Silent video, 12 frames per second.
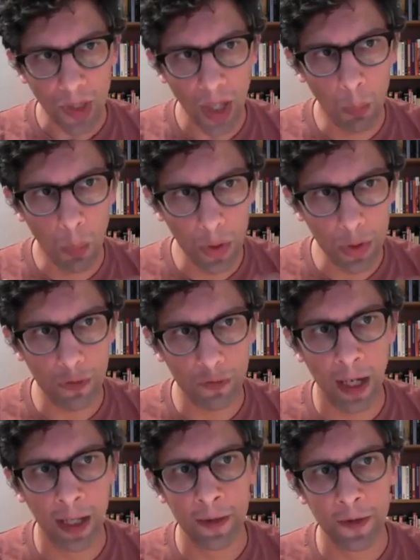And what you
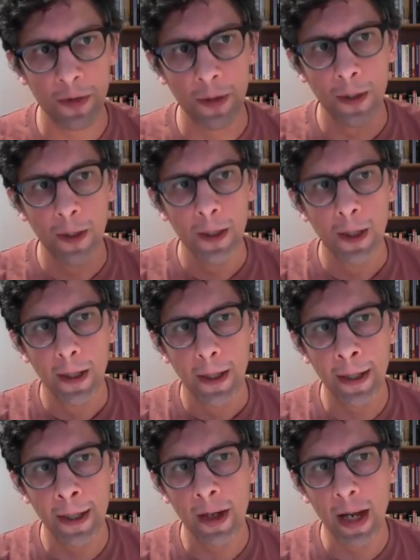find
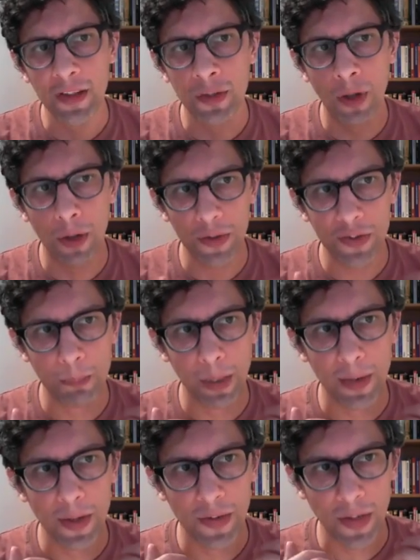here is not simply
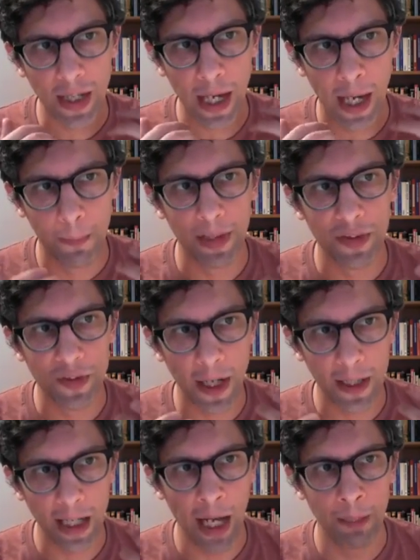that there's a capitalist
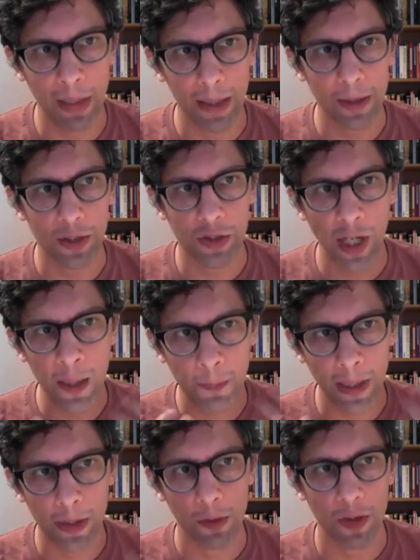dynamic
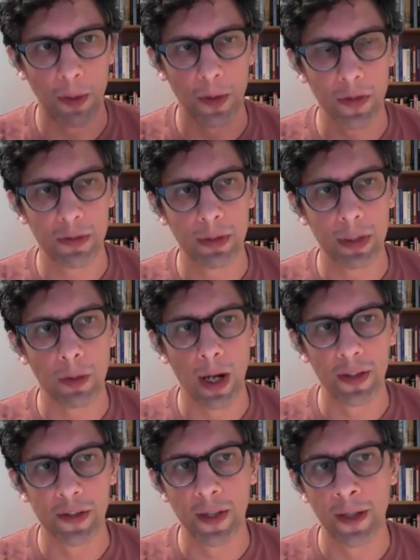shaping the response to a
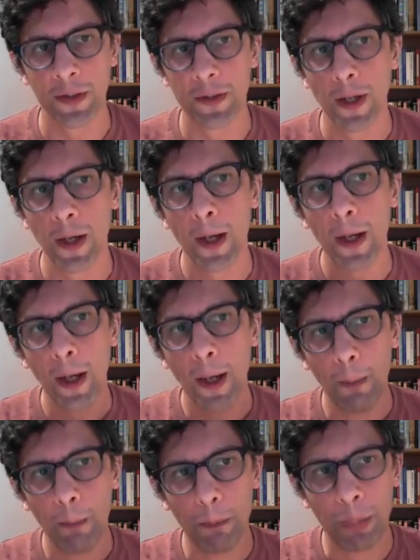crisis,
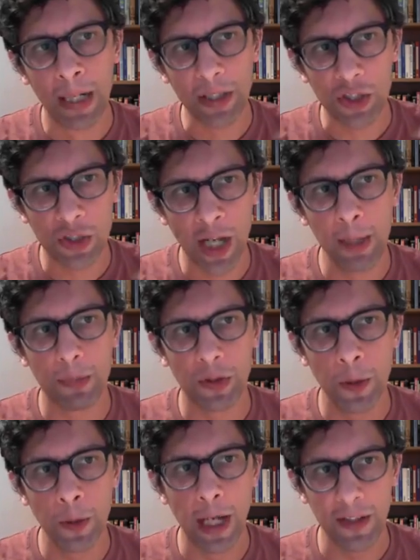but it shapes
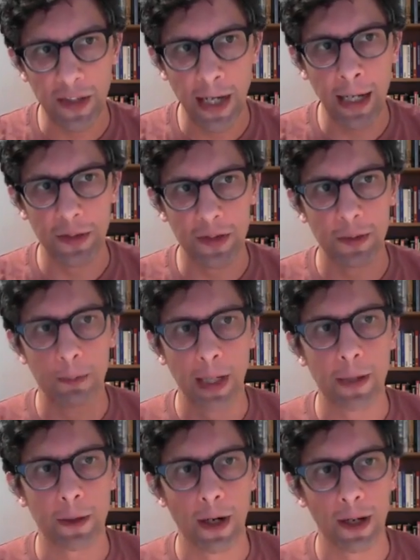who gets hit by the
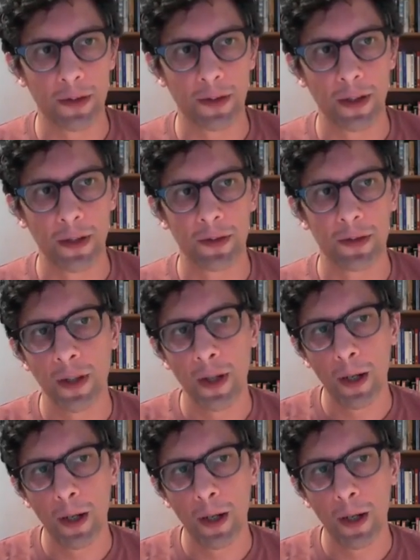crisis.